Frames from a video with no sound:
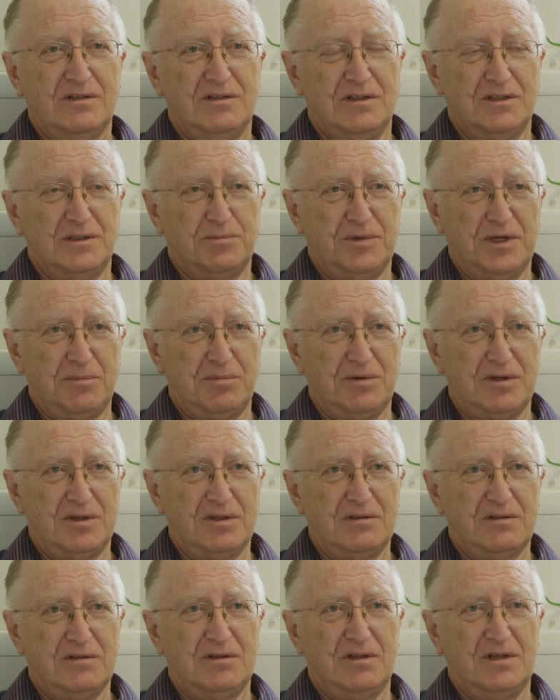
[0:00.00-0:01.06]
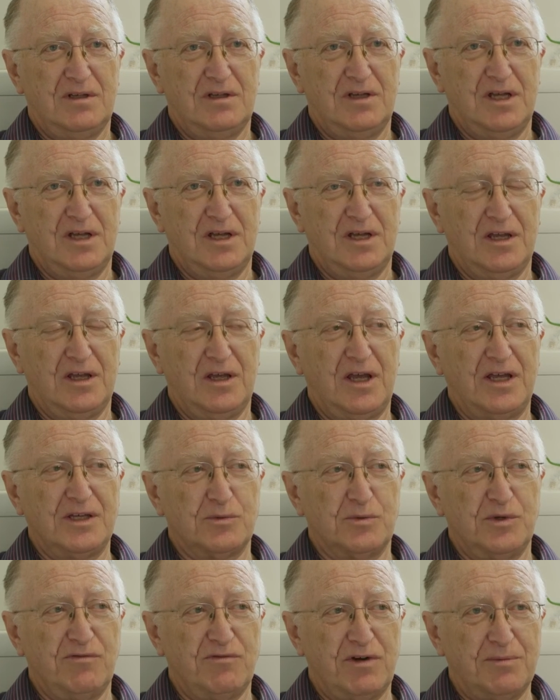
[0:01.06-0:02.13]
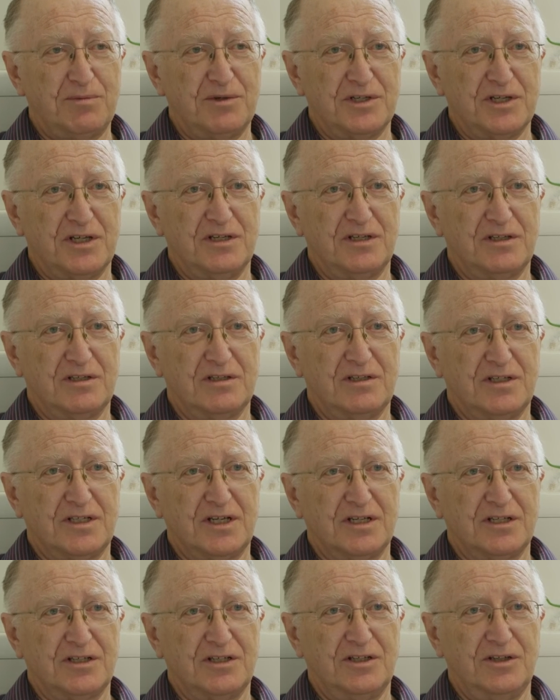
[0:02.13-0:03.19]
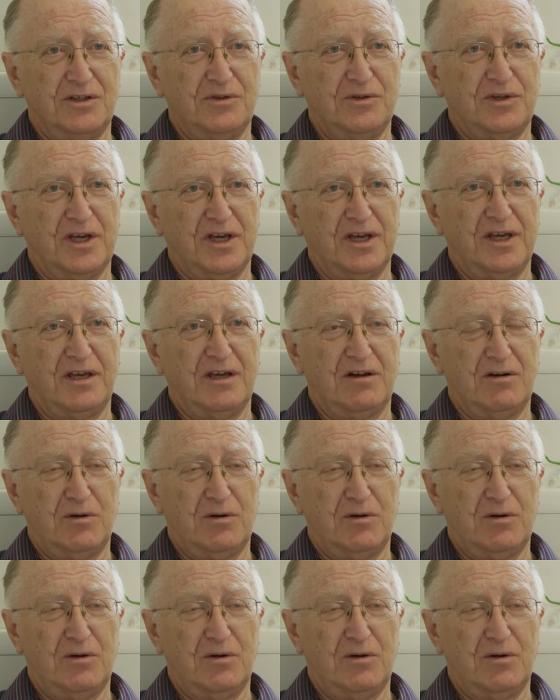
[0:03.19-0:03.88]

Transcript: that the people, as we represent Ataxia UK,